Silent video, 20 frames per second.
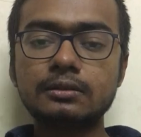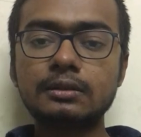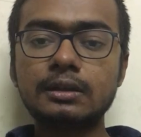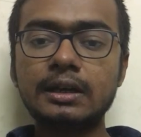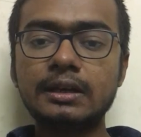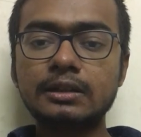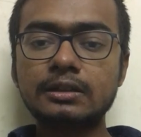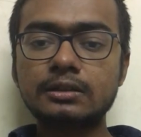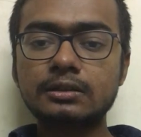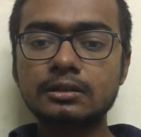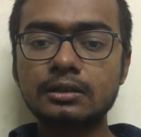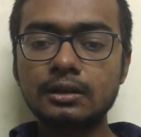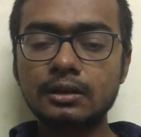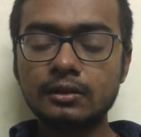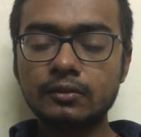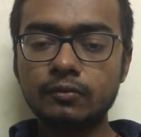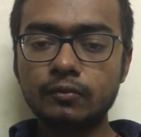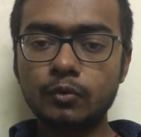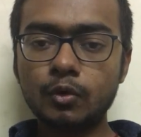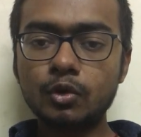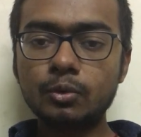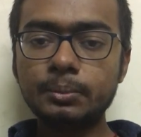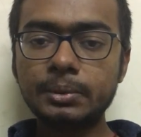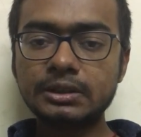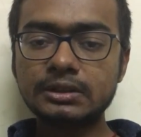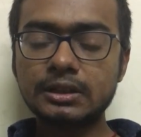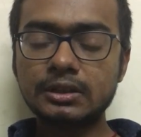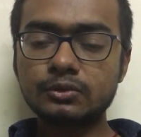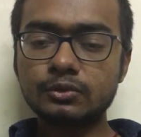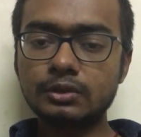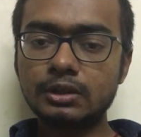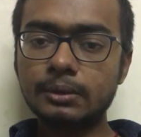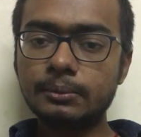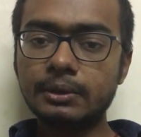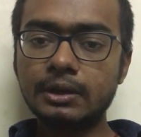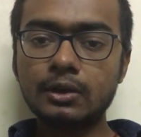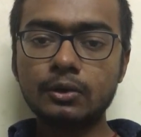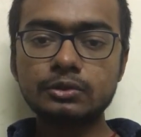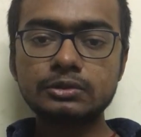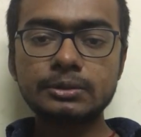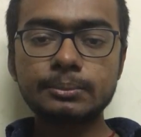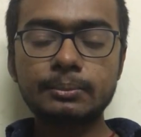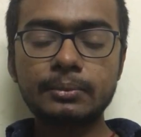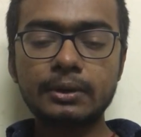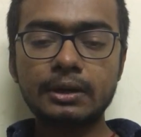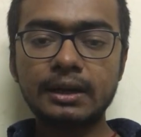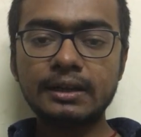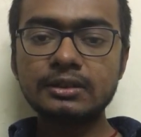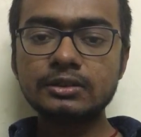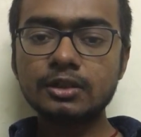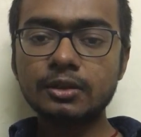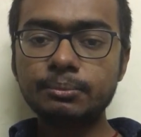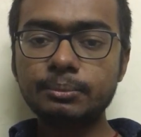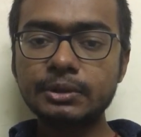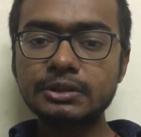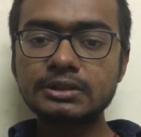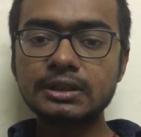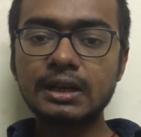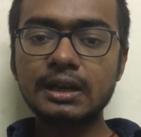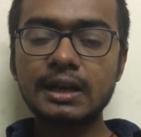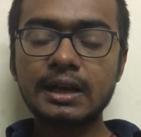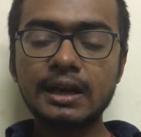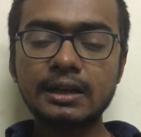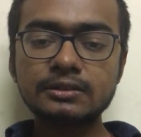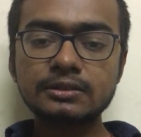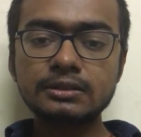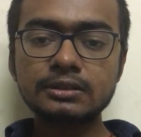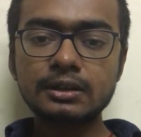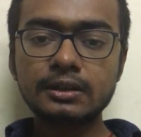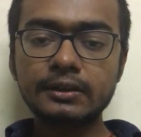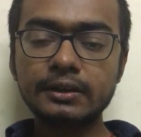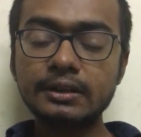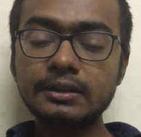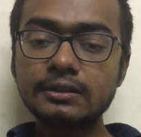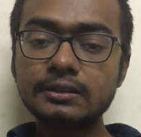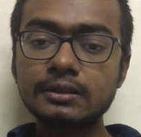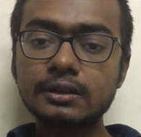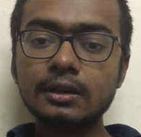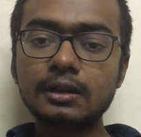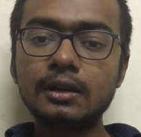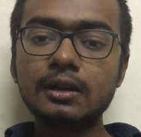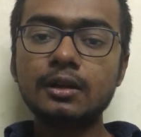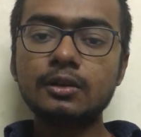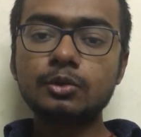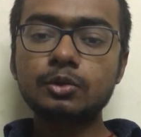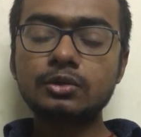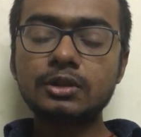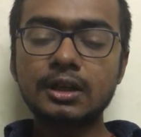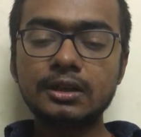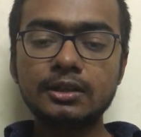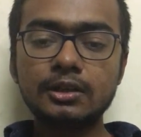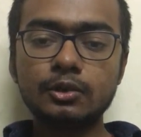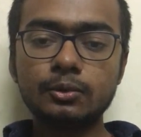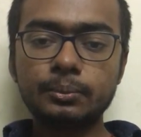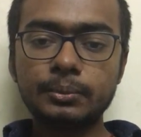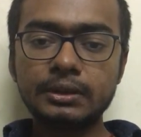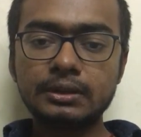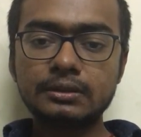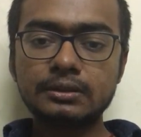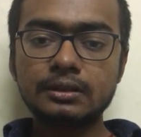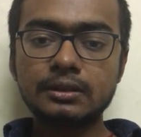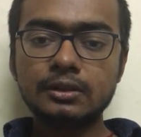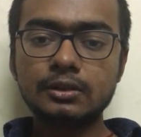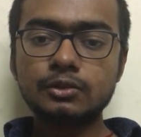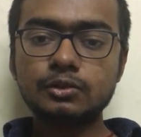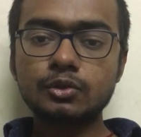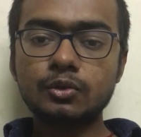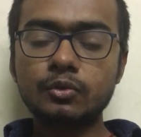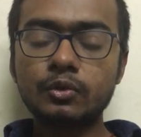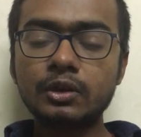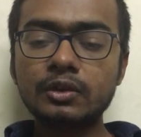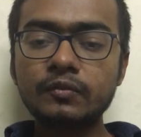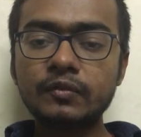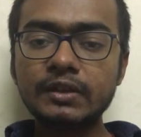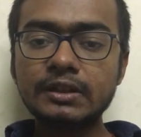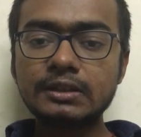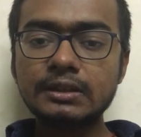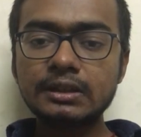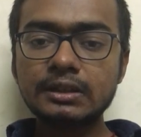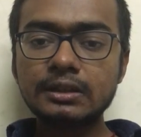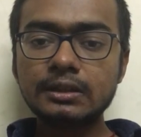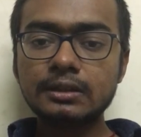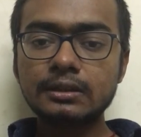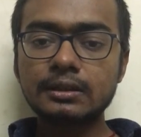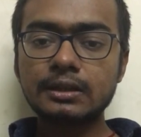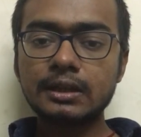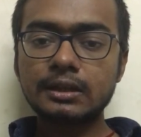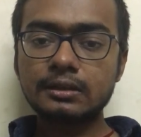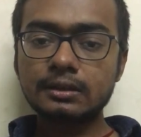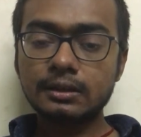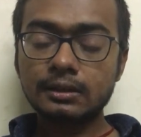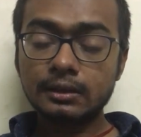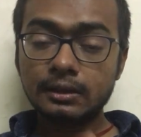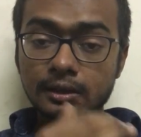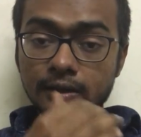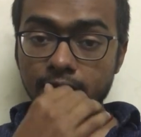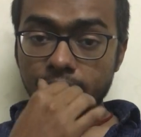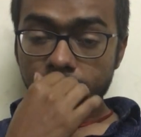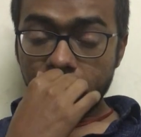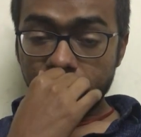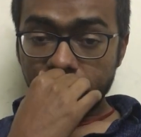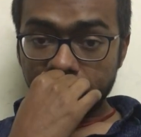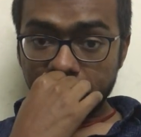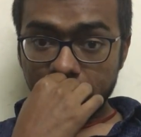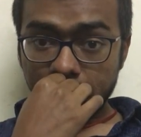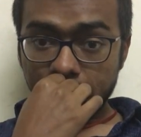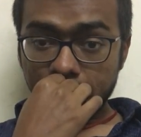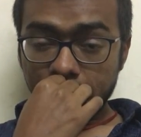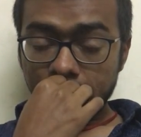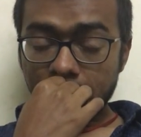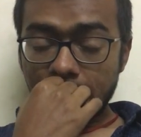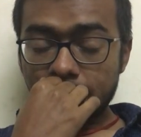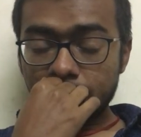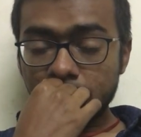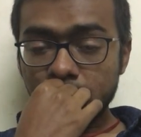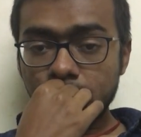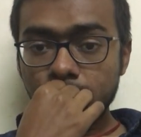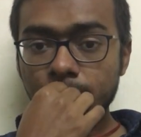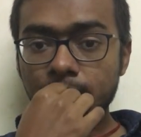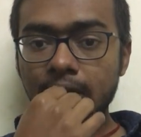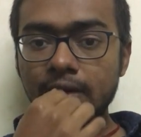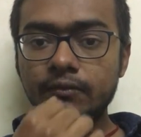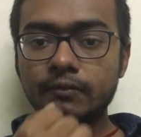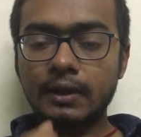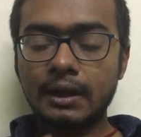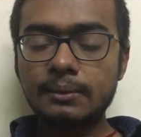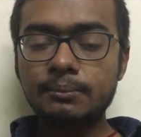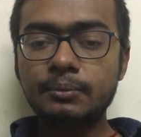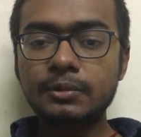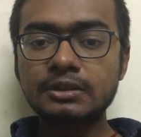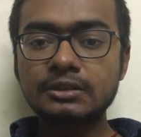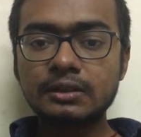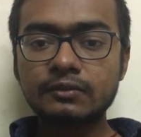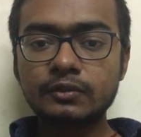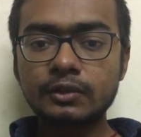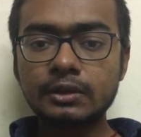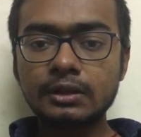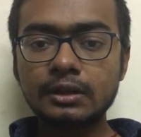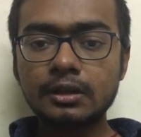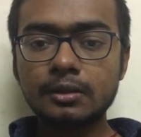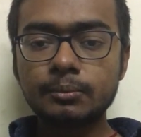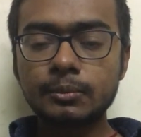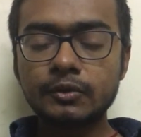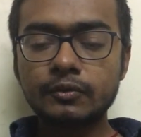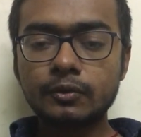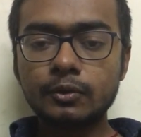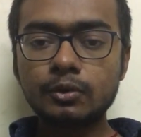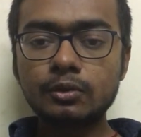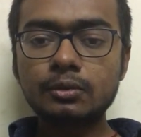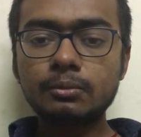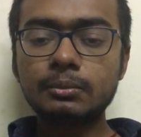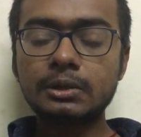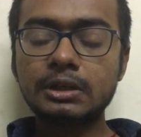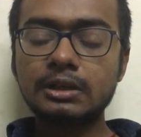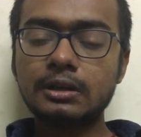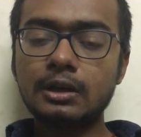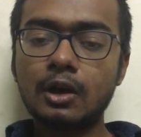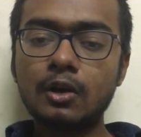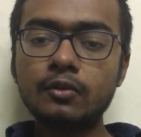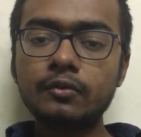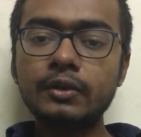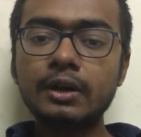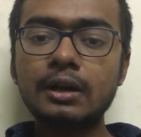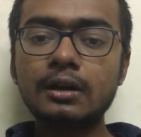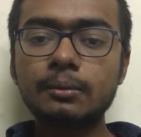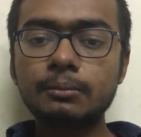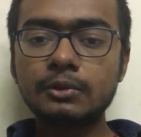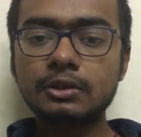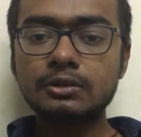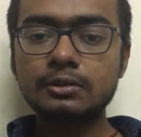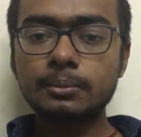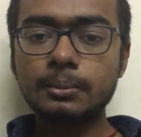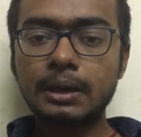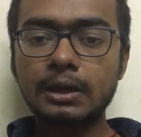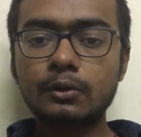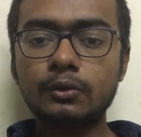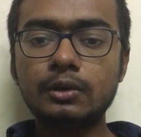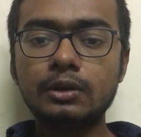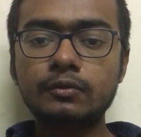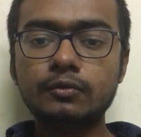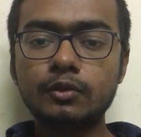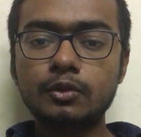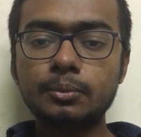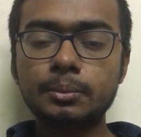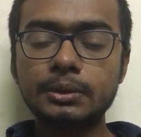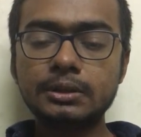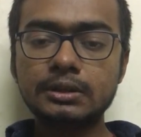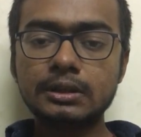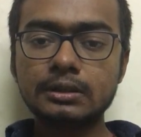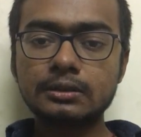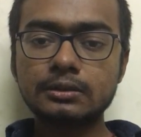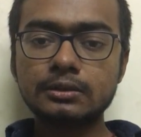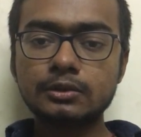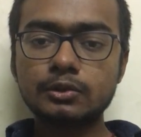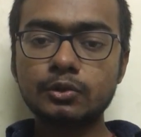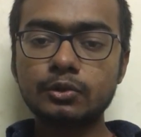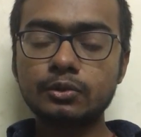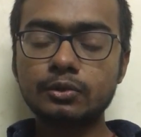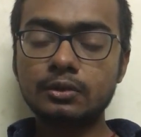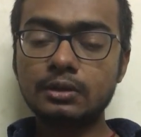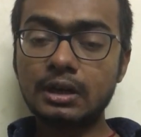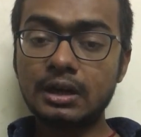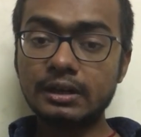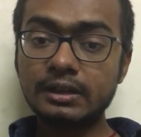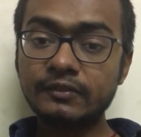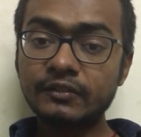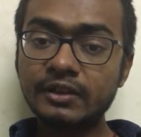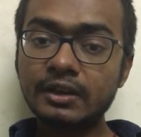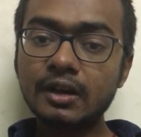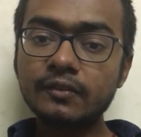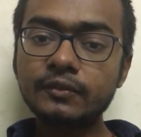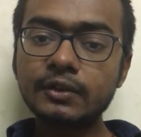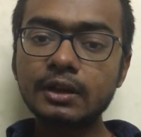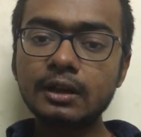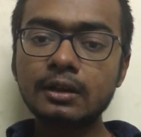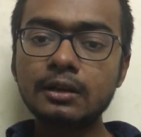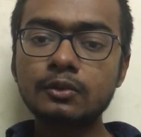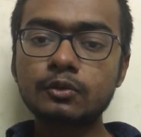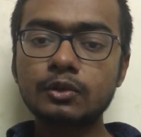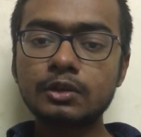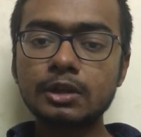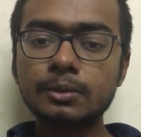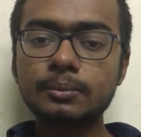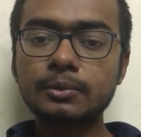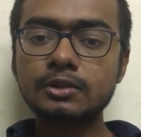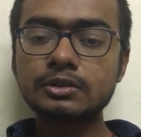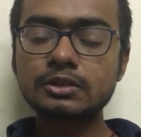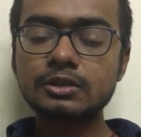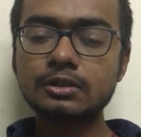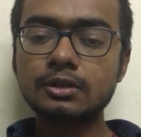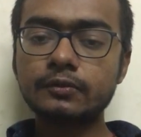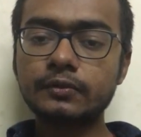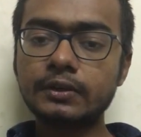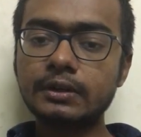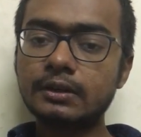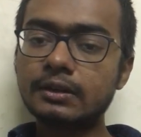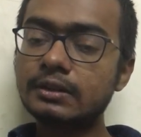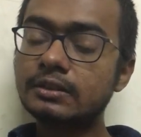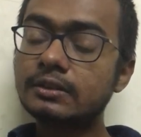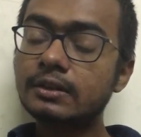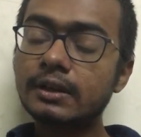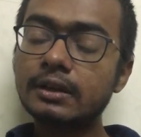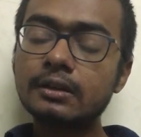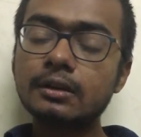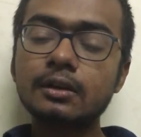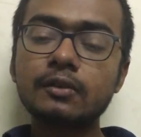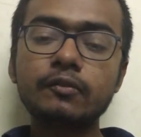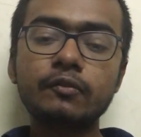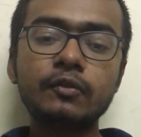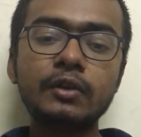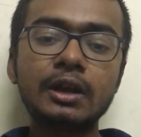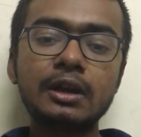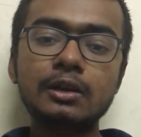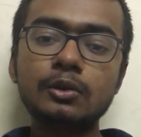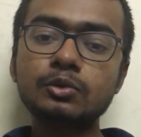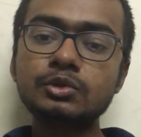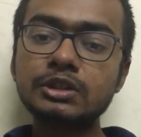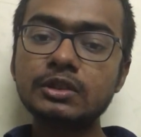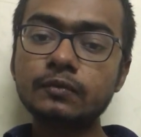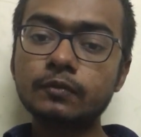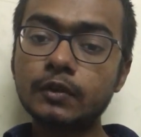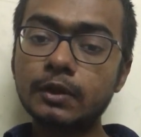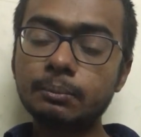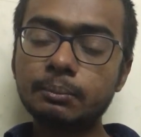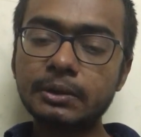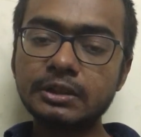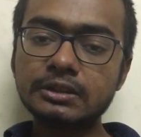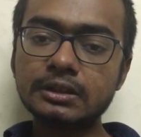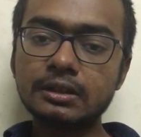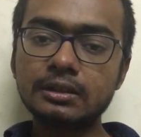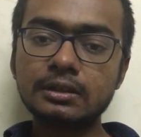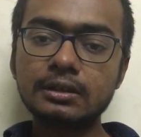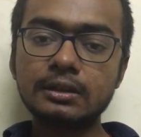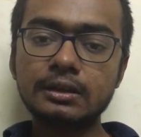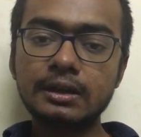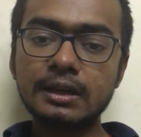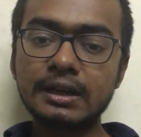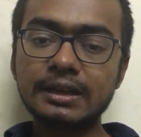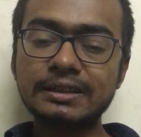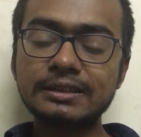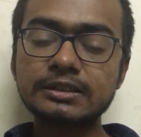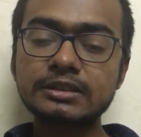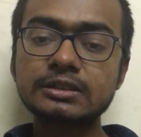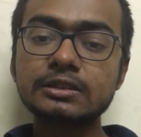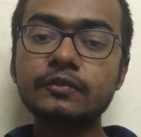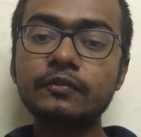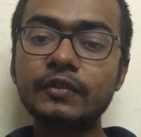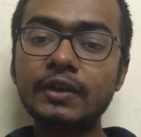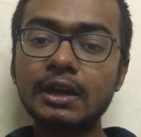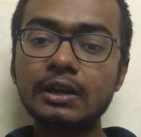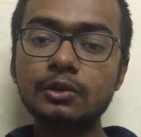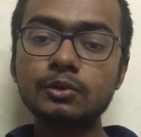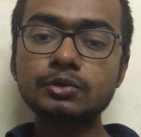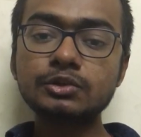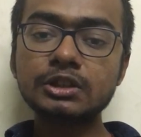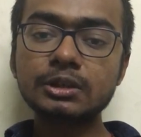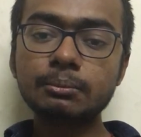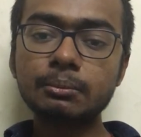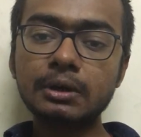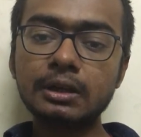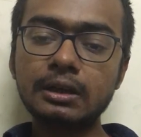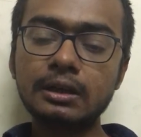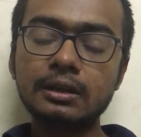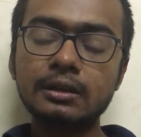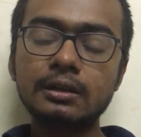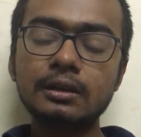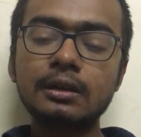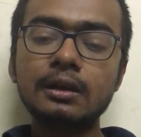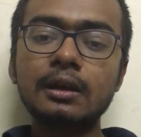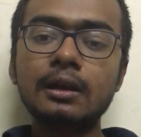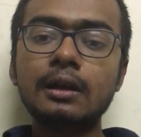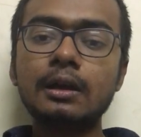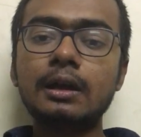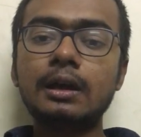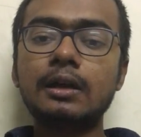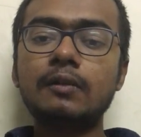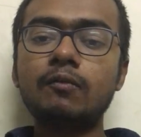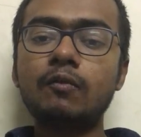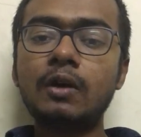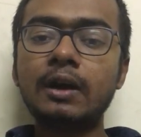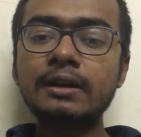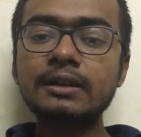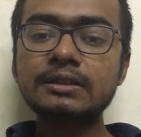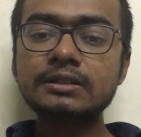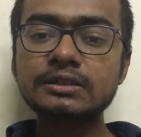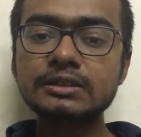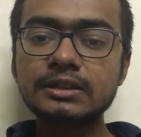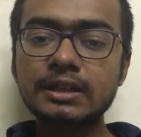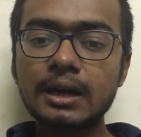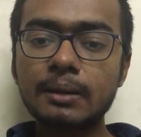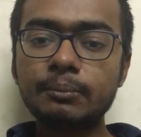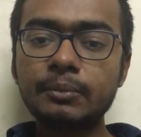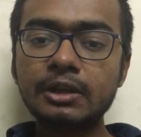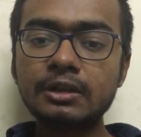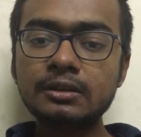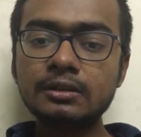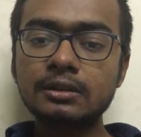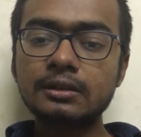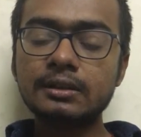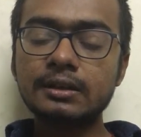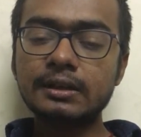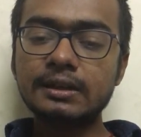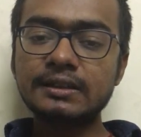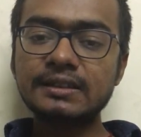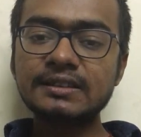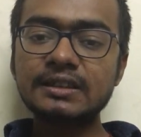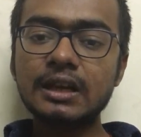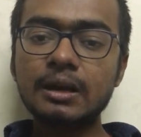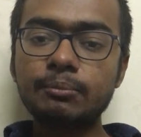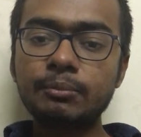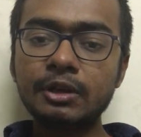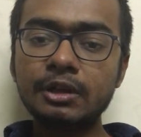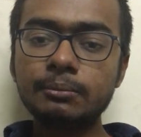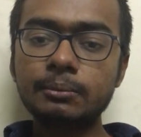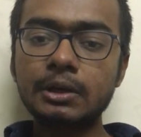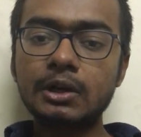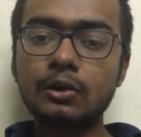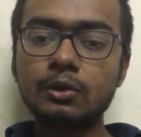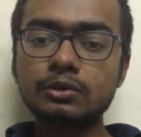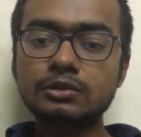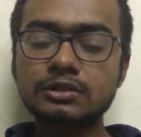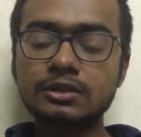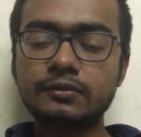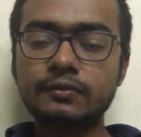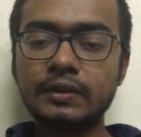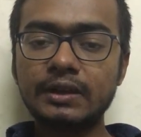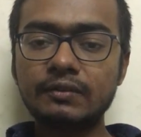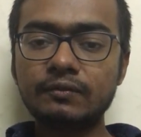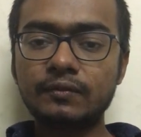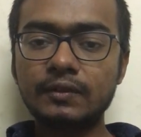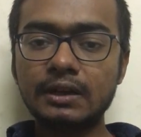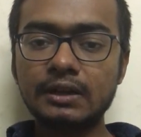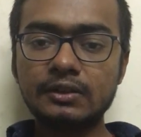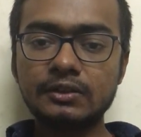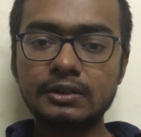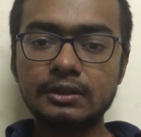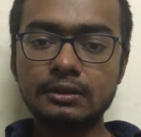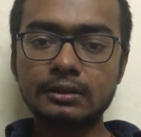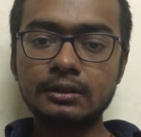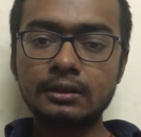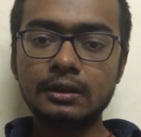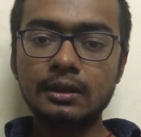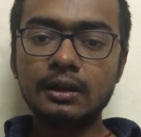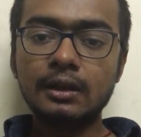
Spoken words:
That is 4 pizzas only, because the price of pizza has increased to 30 rupees. So what we see that we were able to buy 5 pizza 1 year before, but now we are able to buy only 4 pizzas. So even after getting 20% of interest rate, we are losing one pizza. That is, we are losing money. And why is it happening? It is happening because of inflation.